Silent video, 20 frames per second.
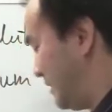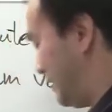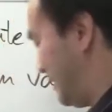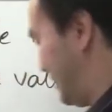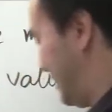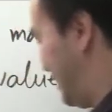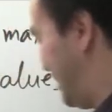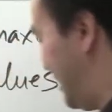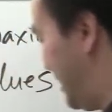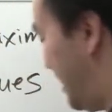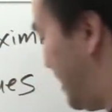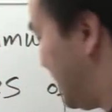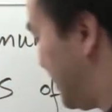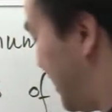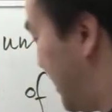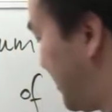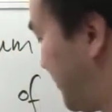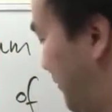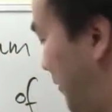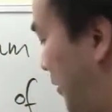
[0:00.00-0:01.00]
Yes,
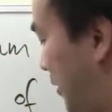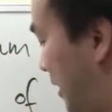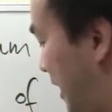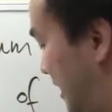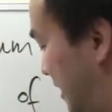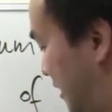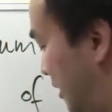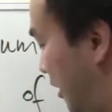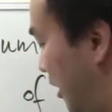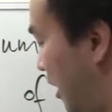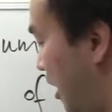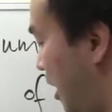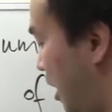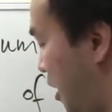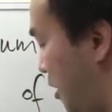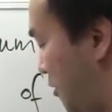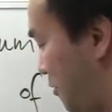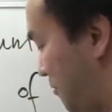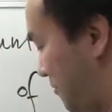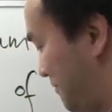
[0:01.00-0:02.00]
as far as
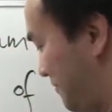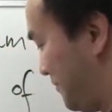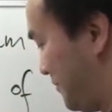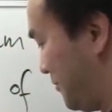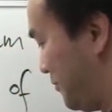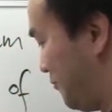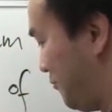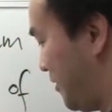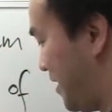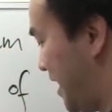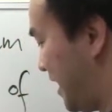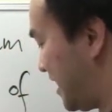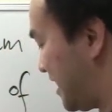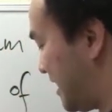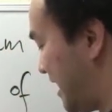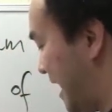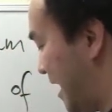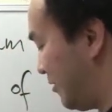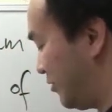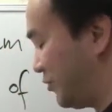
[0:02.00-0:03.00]
low, we hit
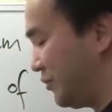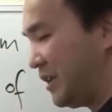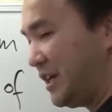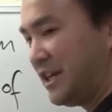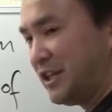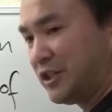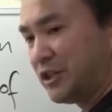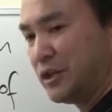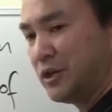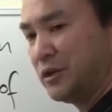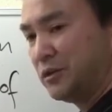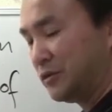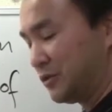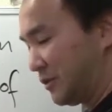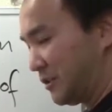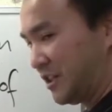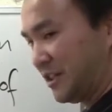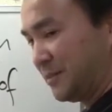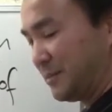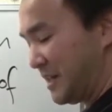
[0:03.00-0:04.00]
down to these two
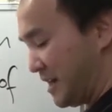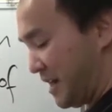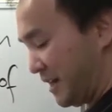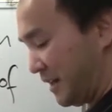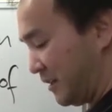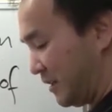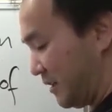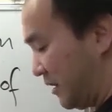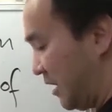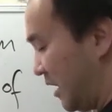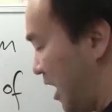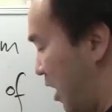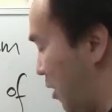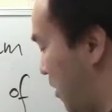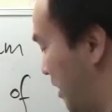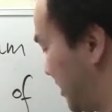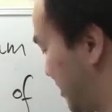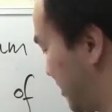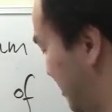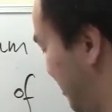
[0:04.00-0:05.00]
are being the lowest.